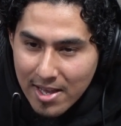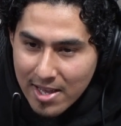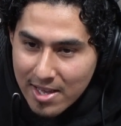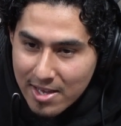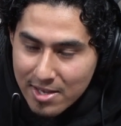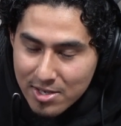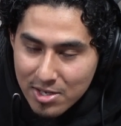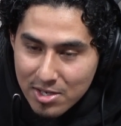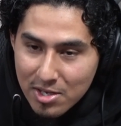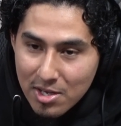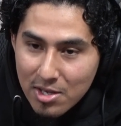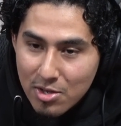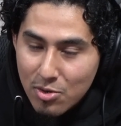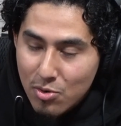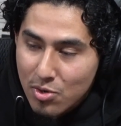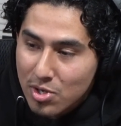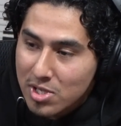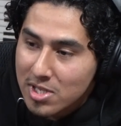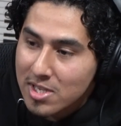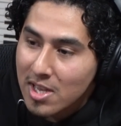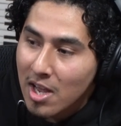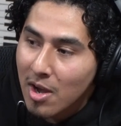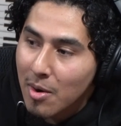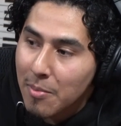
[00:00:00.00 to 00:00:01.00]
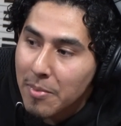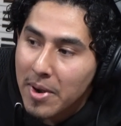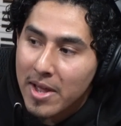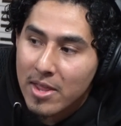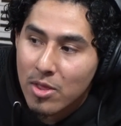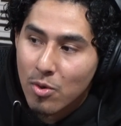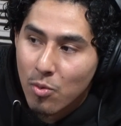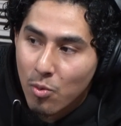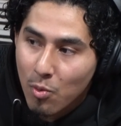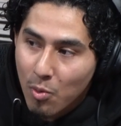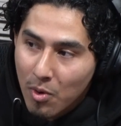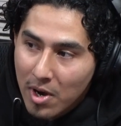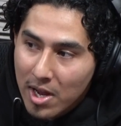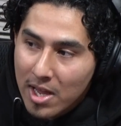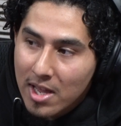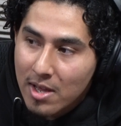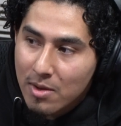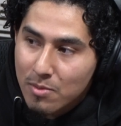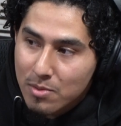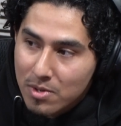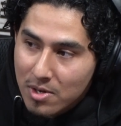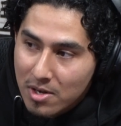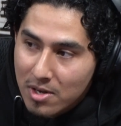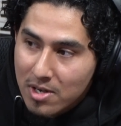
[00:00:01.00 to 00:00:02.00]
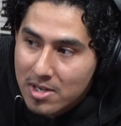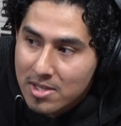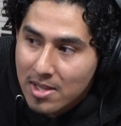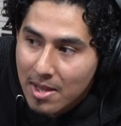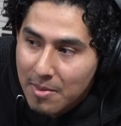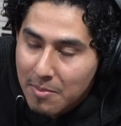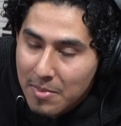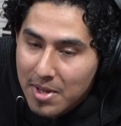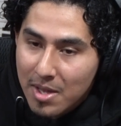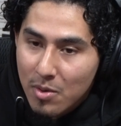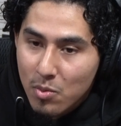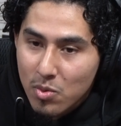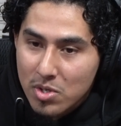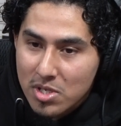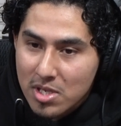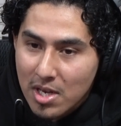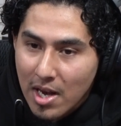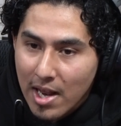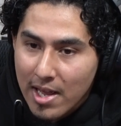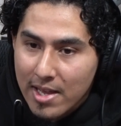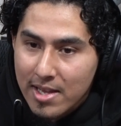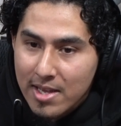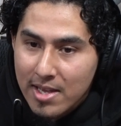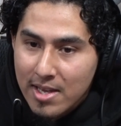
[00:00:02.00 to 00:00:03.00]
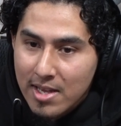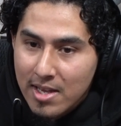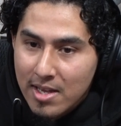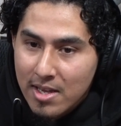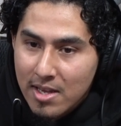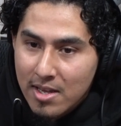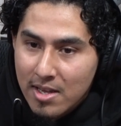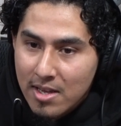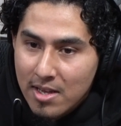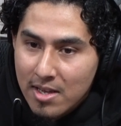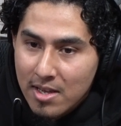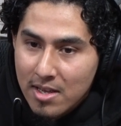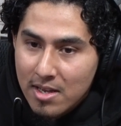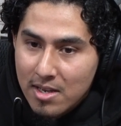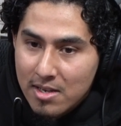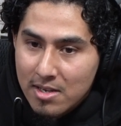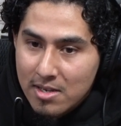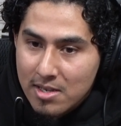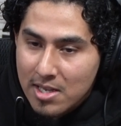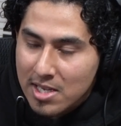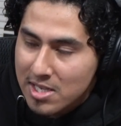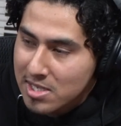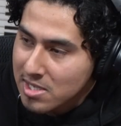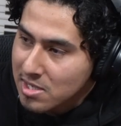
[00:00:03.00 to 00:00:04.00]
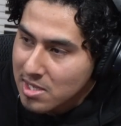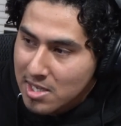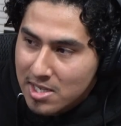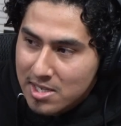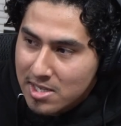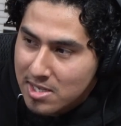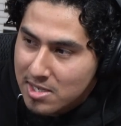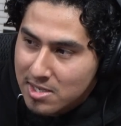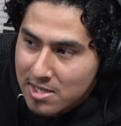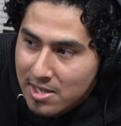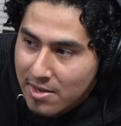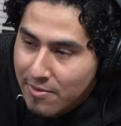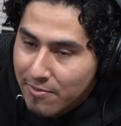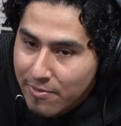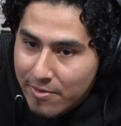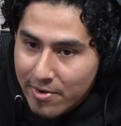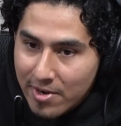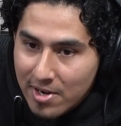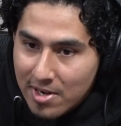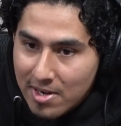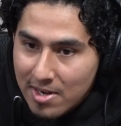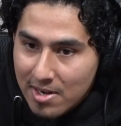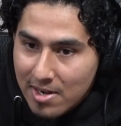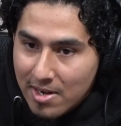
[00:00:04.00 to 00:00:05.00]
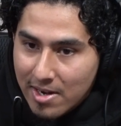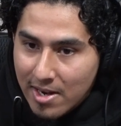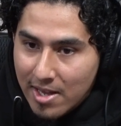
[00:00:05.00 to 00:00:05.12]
Like you could tell by the way he would look at me was like, this is different.